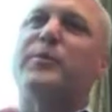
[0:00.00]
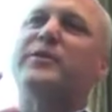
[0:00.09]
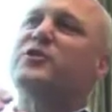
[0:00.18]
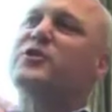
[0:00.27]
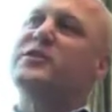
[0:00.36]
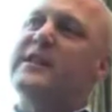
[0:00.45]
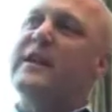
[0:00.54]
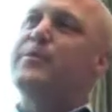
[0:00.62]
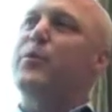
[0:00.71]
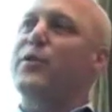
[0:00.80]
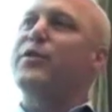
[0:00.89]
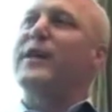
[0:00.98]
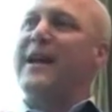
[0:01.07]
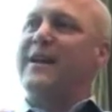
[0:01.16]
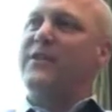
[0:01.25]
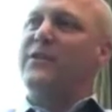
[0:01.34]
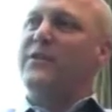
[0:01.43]
much deeper
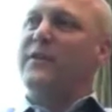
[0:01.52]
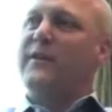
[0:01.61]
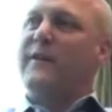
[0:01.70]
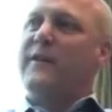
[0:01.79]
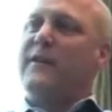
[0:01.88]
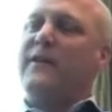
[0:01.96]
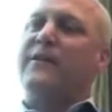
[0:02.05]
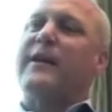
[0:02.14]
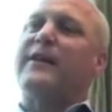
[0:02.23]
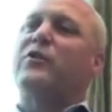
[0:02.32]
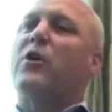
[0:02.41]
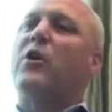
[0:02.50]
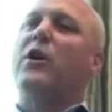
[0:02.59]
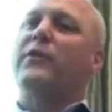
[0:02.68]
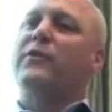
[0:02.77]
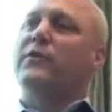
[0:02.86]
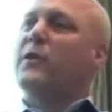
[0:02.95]
things that
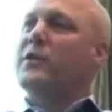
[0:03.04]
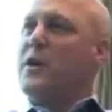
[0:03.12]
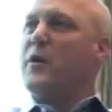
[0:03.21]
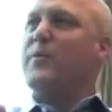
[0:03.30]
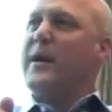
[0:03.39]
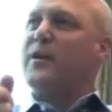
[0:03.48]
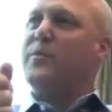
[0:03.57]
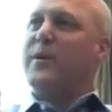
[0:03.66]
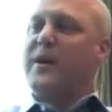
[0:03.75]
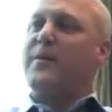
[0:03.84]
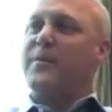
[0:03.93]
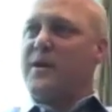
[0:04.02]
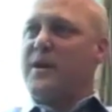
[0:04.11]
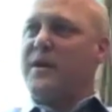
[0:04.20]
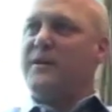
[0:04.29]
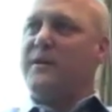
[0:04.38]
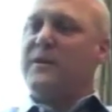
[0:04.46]
cause a young man to pick up a
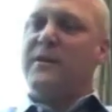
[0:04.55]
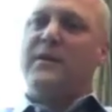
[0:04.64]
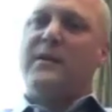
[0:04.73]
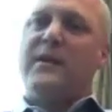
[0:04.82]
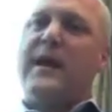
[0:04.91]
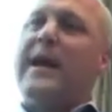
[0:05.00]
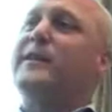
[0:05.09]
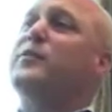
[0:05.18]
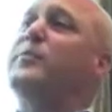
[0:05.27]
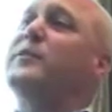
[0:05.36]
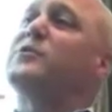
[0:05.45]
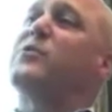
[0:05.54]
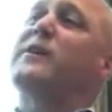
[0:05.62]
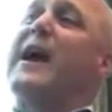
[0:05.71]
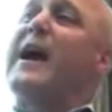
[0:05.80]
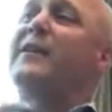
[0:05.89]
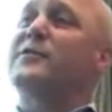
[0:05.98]
gun and to be so
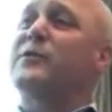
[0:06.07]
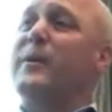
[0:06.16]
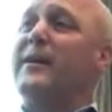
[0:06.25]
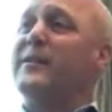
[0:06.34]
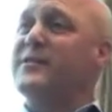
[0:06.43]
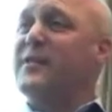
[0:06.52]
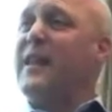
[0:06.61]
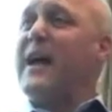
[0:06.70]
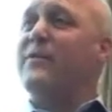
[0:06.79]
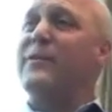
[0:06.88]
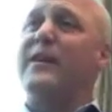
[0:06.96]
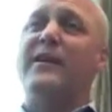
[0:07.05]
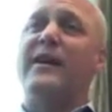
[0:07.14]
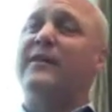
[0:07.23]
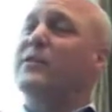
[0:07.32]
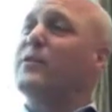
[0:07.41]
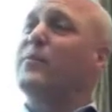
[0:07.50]
calloused about his life that he
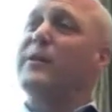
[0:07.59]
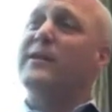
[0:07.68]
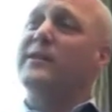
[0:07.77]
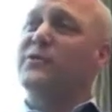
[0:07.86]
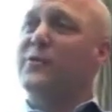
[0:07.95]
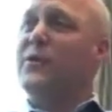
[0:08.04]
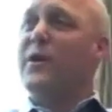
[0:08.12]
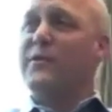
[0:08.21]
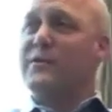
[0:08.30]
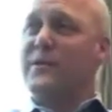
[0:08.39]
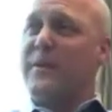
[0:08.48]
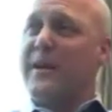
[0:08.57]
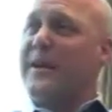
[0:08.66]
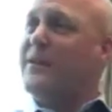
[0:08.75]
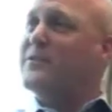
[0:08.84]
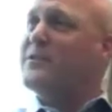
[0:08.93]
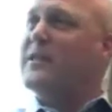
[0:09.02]
has a complete disregard for somebody
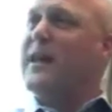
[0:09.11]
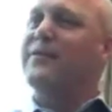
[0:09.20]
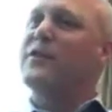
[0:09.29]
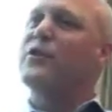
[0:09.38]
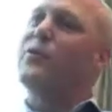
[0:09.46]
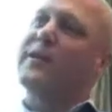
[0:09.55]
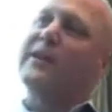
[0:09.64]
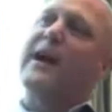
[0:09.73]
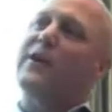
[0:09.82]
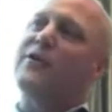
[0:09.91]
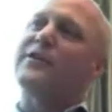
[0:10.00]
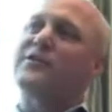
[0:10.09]
else's life, then you're really not going to